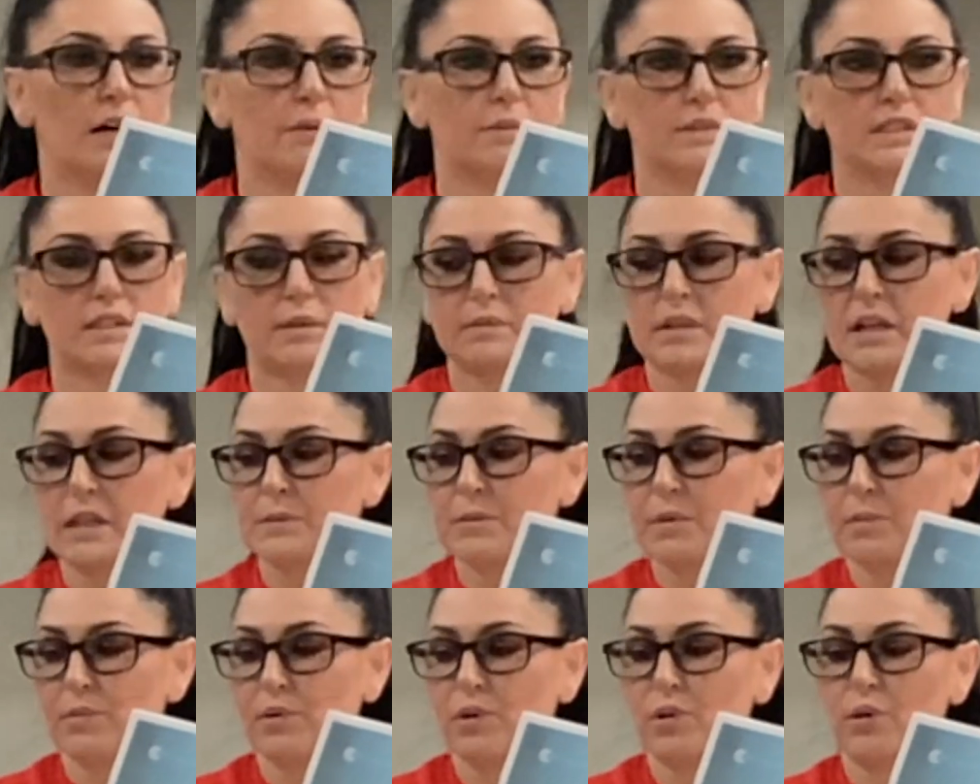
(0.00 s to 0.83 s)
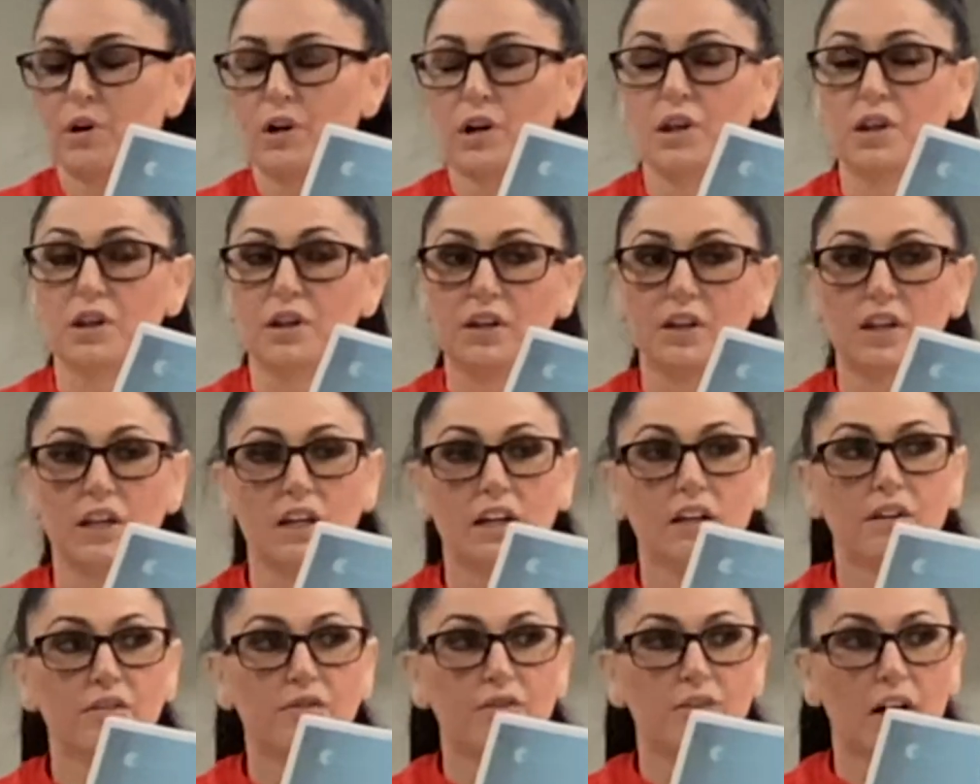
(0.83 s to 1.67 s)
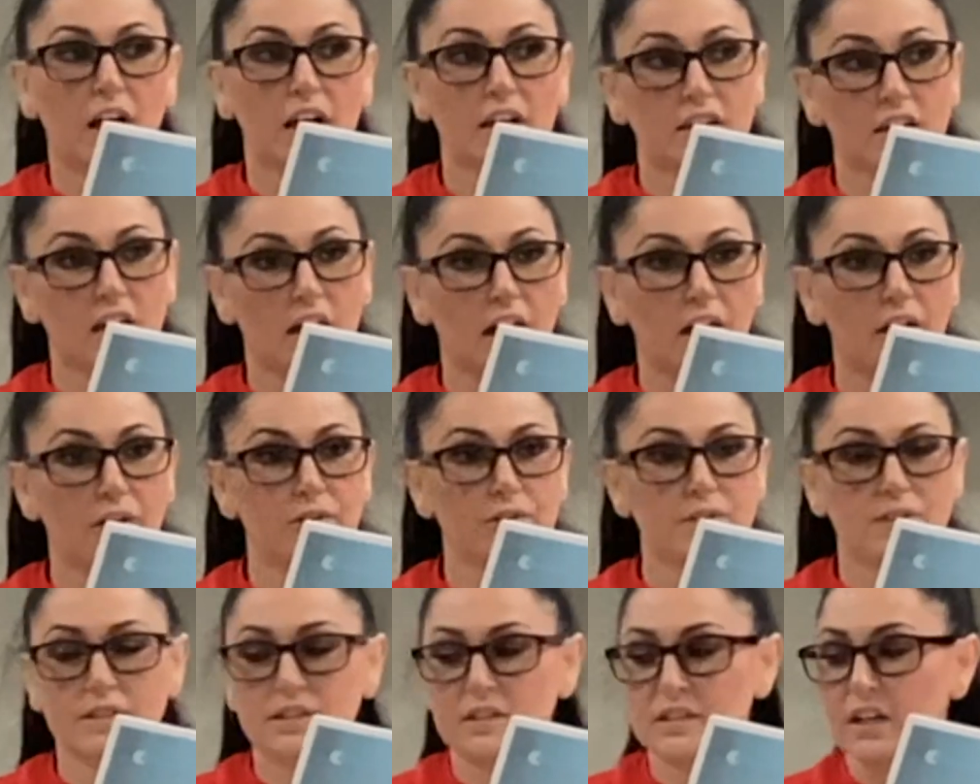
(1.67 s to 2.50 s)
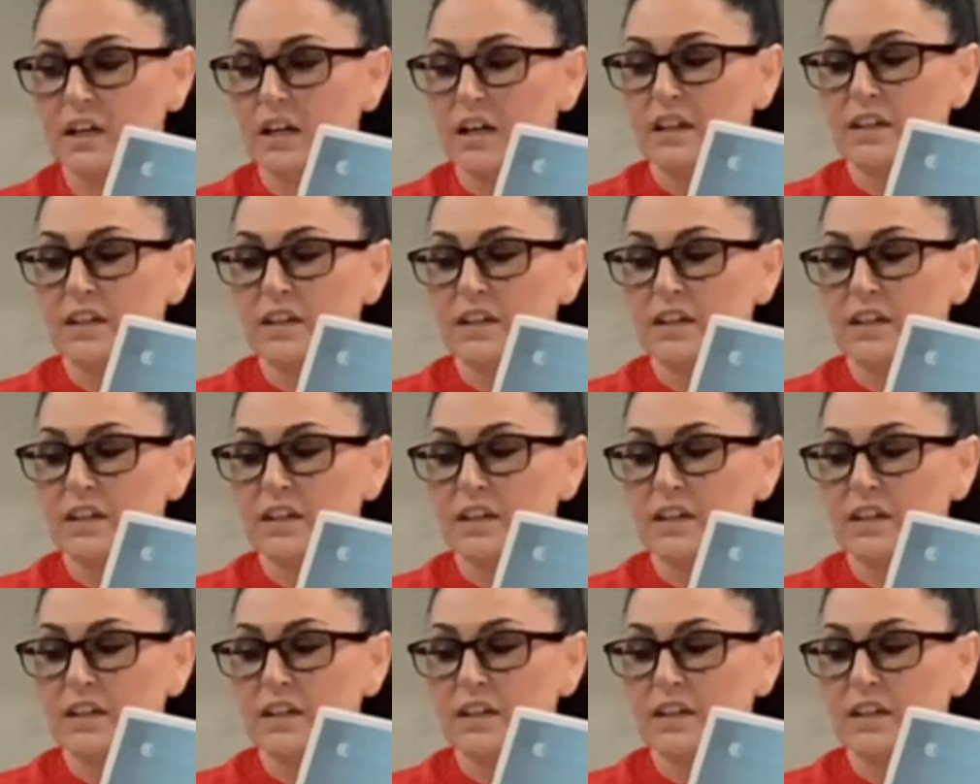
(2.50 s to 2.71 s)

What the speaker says: Sometimes people who are looking at the house,